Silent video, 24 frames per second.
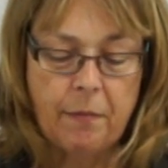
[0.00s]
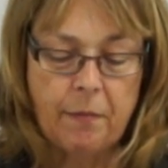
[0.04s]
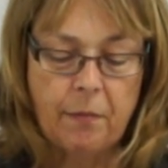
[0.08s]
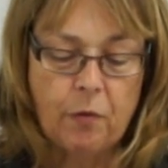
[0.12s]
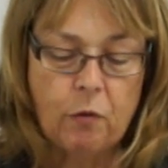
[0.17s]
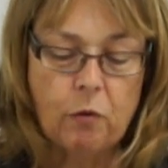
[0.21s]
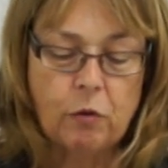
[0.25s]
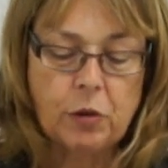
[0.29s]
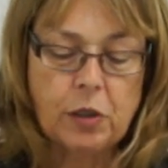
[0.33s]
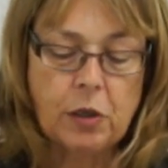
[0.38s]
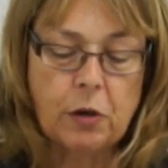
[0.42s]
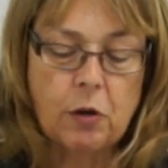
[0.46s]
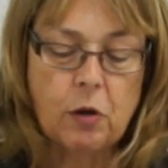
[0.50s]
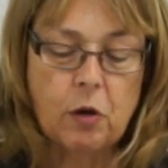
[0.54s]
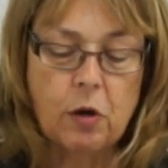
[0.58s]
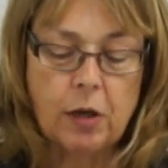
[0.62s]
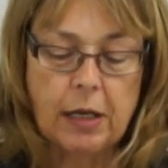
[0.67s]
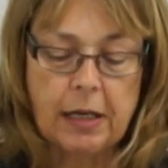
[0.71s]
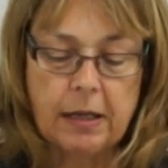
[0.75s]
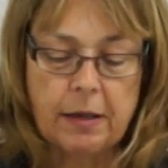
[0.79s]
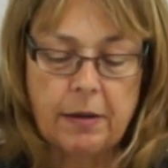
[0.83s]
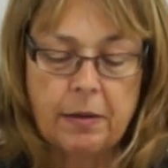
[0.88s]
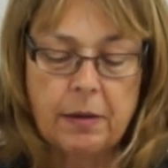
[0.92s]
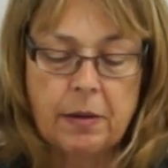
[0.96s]
Also got
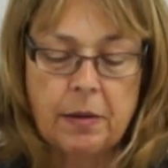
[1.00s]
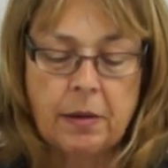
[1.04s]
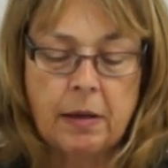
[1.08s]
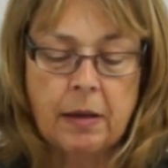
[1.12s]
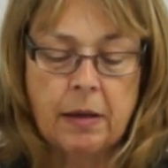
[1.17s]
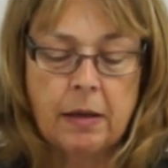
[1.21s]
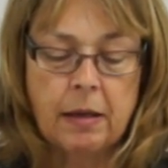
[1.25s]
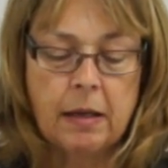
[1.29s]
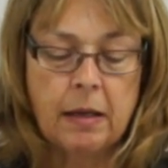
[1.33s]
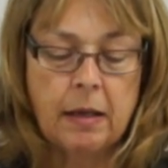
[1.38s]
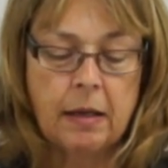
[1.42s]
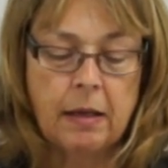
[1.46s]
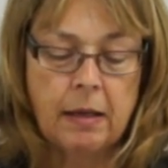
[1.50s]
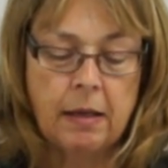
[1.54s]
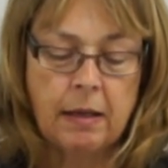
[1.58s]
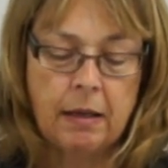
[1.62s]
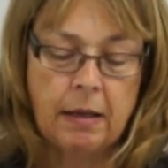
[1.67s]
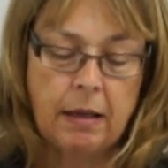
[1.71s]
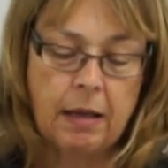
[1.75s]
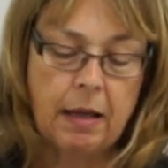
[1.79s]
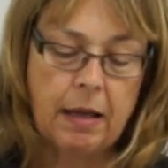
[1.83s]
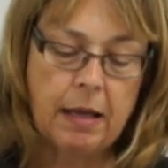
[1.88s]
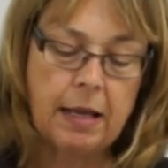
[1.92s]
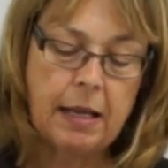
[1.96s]

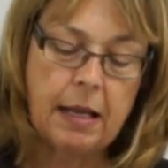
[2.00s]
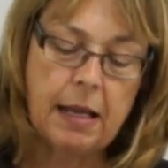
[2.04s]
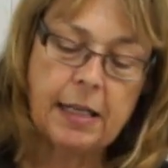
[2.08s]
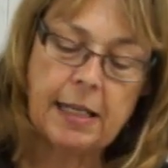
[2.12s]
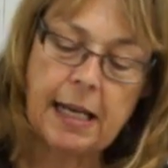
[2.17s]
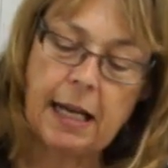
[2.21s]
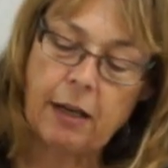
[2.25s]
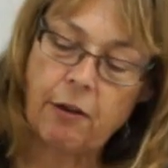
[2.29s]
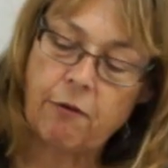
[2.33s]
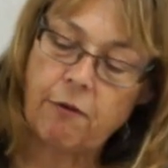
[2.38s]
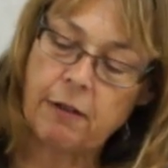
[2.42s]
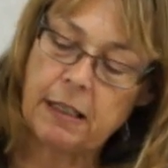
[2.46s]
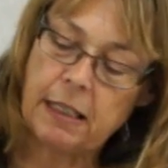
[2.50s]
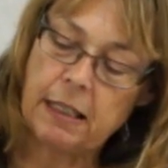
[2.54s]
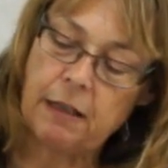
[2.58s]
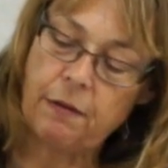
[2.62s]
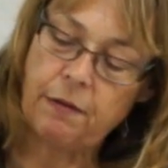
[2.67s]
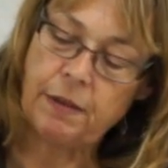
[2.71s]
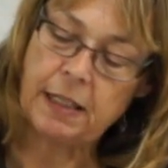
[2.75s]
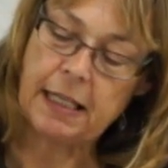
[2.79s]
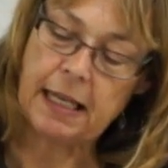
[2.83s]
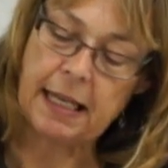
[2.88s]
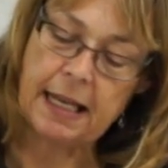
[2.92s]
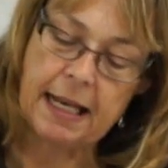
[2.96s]
a decorative
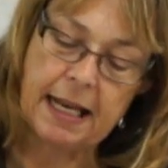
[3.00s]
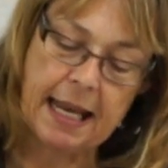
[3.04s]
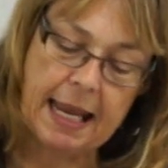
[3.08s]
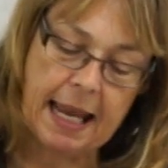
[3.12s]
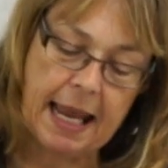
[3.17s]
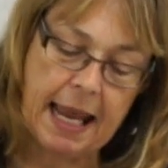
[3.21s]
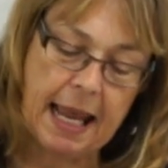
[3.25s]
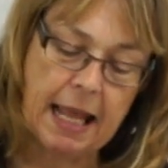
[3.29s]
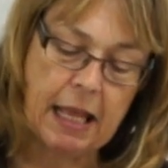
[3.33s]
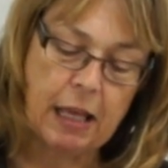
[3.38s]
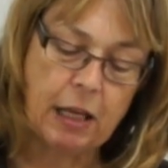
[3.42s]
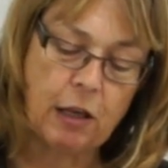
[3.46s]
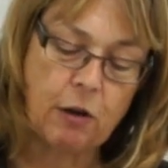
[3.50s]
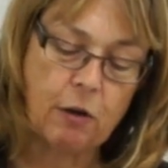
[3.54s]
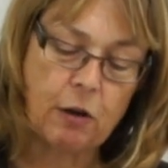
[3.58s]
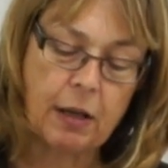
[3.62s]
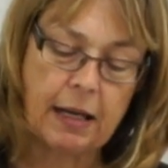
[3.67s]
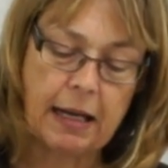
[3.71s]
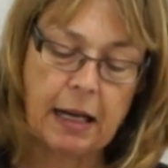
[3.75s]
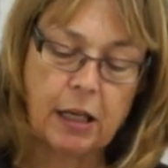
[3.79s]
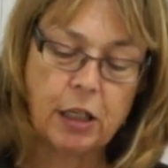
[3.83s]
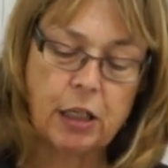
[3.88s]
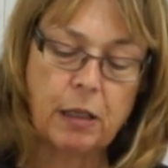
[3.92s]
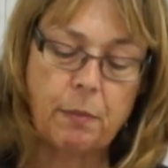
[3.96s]
tin here that you can
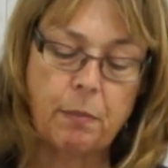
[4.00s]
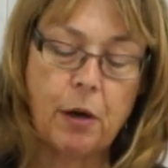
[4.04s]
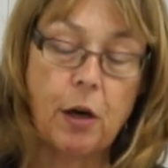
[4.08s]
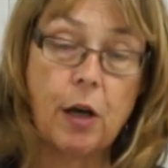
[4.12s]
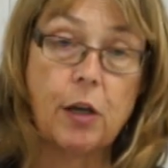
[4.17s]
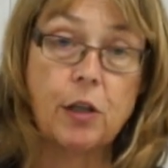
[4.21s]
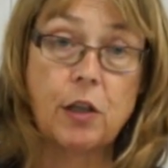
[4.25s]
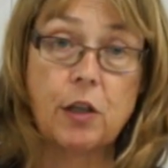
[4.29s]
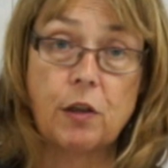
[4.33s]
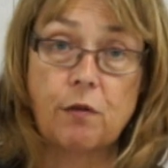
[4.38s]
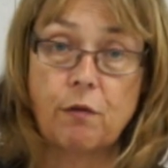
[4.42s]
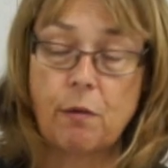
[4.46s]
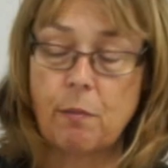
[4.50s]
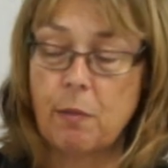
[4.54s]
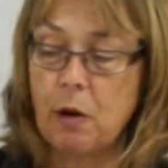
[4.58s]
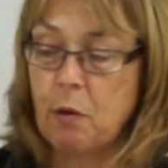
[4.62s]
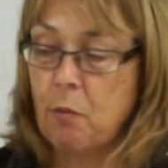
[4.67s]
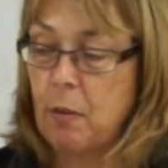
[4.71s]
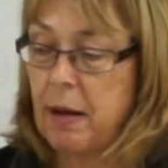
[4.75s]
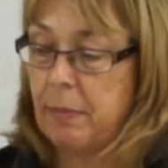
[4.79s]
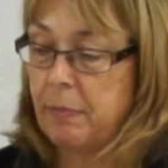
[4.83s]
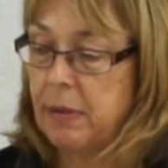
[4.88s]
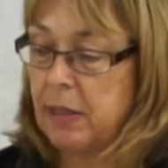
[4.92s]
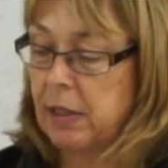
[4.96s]
actually purchase from our
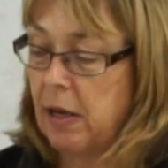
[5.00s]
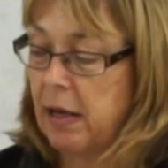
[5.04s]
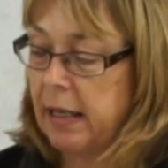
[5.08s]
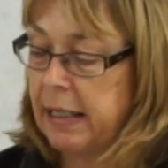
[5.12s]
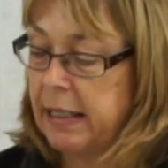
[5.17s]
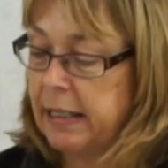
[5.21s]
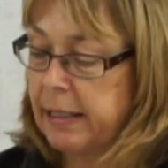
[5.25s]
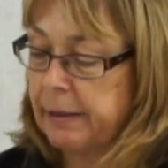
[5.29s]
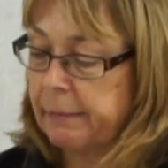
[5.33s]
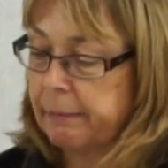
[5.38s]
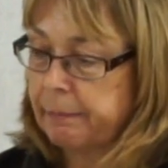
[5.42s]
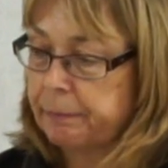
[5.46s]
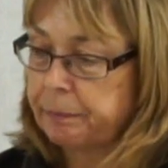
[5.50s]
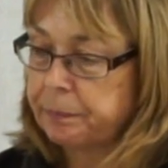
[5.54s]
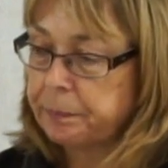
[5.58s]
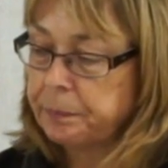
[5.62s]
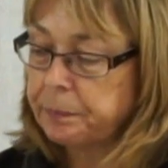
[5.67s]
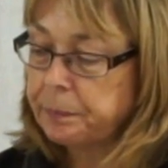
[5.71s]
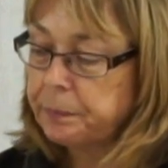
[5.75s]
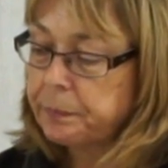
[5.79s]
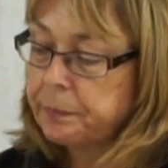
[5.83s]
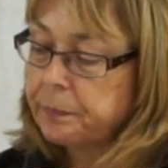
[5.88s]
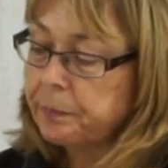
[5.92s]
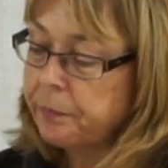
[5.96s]
website.
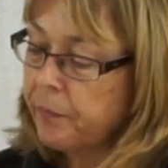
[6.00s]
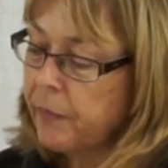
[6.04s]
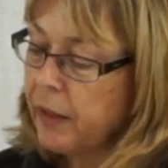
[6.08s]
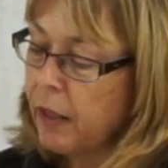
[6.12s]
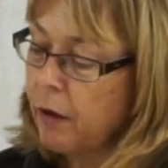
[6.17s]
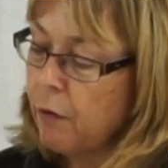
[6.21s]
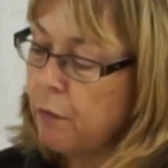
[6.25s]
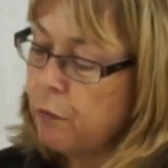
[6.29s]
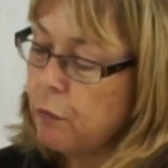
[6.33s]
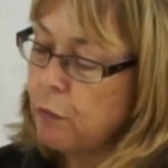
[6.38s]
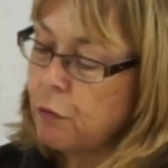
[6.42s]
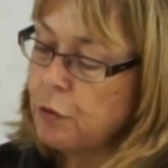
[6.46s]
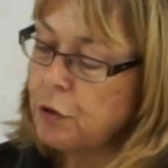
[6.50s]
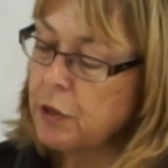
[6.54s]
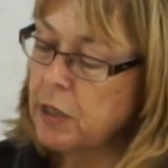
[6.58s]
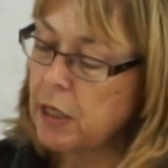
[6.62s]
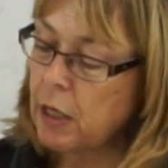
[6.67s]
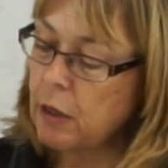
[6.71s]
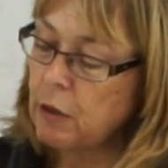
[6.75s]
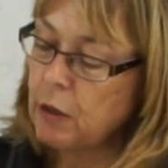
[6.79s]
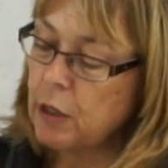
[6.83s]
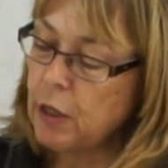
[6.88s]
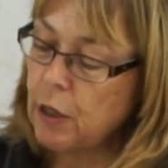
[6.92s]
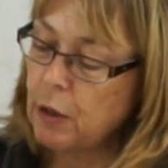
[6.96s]
Also
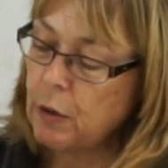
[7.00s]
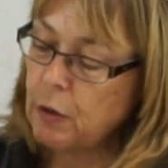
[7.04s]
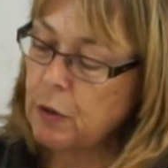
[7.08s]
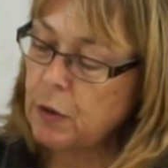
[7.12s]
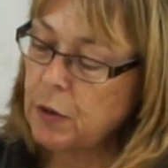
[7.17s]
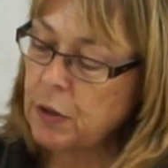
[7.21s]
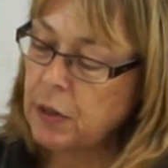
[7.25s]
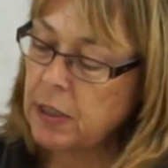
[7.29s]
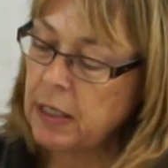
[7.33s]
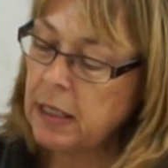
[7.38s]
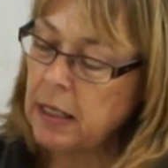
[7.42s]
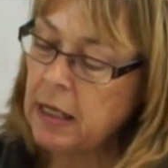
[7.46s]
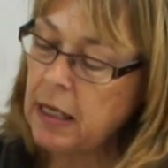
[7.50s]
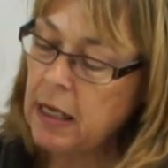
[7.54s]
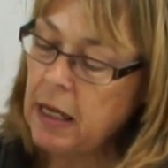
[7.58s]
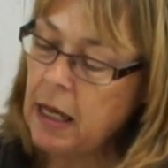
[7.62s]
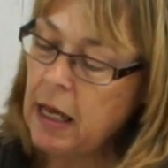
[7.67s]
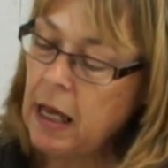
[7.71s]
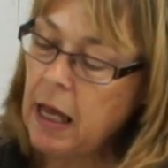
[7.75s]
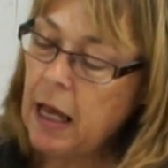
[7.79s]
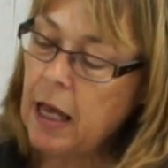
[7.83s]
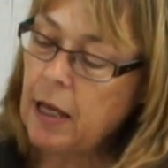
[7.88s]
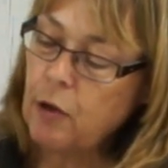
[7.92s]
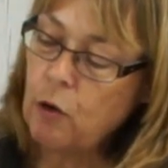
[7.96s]
used
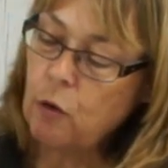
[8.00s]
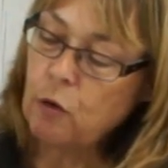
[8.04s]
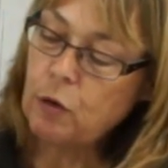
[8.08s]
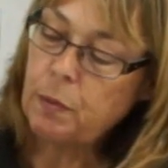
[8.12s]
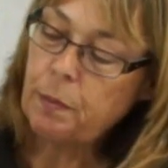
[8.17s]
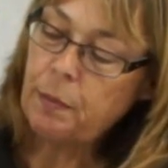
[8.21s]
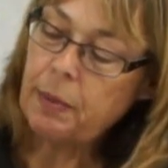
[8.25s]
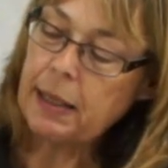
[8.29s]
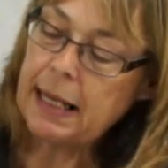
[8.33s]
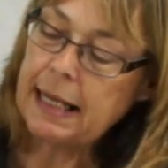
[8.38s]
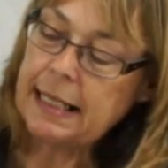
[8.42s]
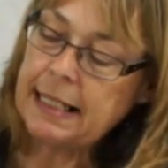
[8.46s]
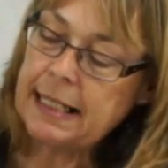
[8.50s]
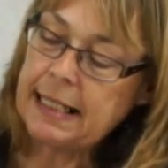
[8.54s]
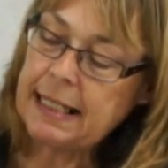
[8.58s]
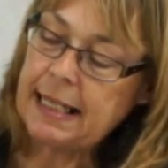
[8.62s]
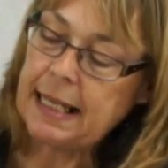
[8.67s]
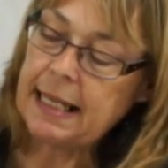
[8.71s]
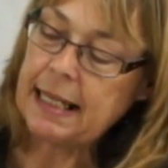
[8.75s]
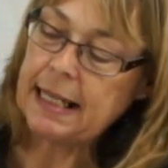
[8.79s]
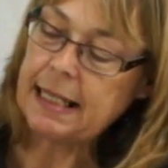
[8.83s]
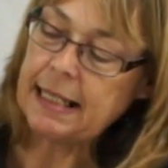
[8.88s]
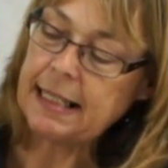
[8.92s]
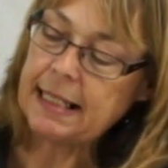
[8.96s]
an old plastic
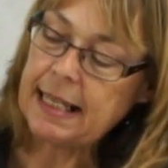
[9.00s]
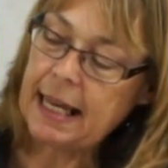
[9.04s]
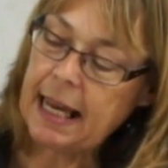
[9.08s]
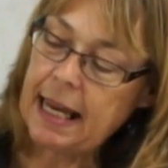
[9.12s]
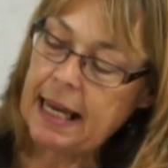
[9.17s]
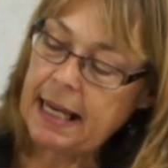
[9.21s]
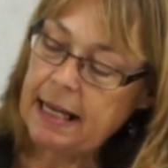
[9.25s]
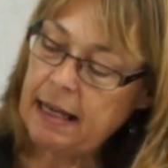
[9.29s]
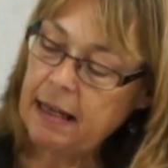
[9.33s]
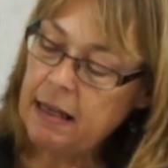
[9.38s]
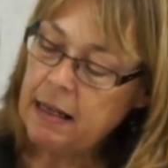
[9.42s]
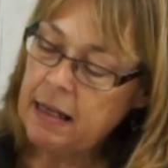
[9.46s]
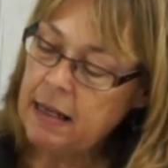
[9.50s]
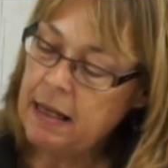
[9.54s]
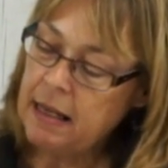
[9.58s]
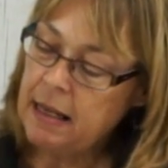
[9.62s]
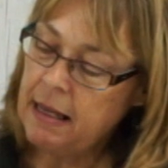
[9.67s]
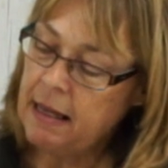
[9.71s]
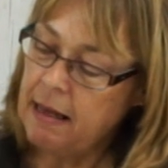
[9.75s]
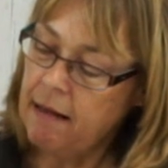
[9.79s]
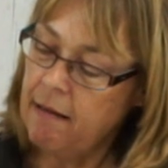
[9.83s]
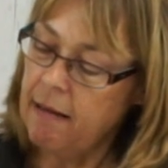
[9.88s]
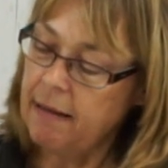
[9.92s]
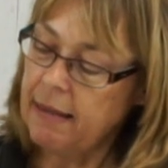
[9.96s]
container.
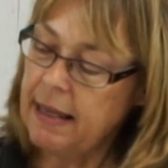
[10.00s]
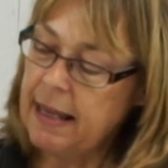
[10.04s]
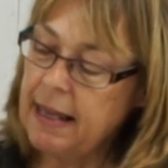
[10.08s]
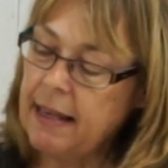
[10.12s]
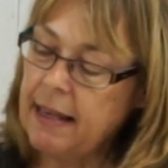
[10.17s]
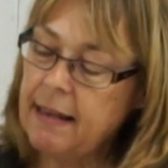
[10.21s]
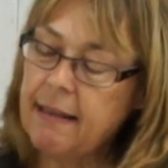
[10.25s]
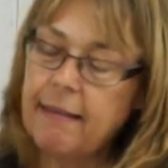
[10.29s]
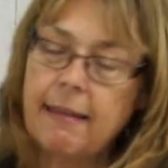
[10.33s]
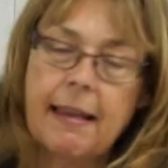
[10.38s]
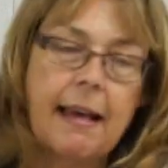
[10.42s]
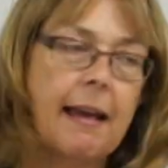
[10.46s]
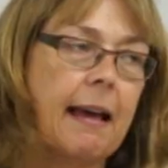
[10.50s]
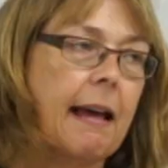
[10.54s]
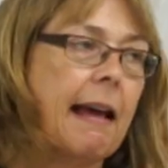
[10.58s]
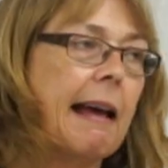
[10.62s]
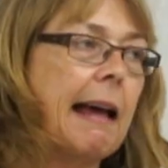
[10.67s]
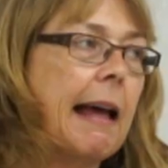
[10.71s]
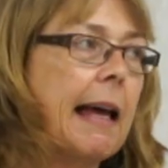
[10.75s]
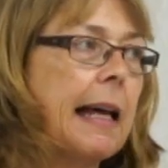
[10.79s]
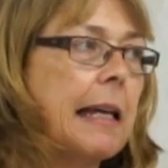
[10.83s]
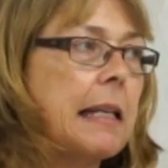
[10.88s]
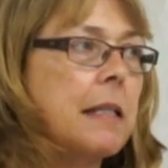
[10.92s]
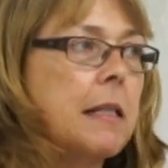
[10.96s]
I think that
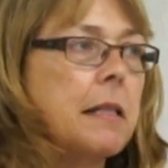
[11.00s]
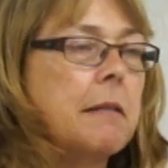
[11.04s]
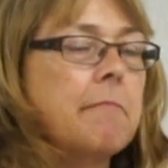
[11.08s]
had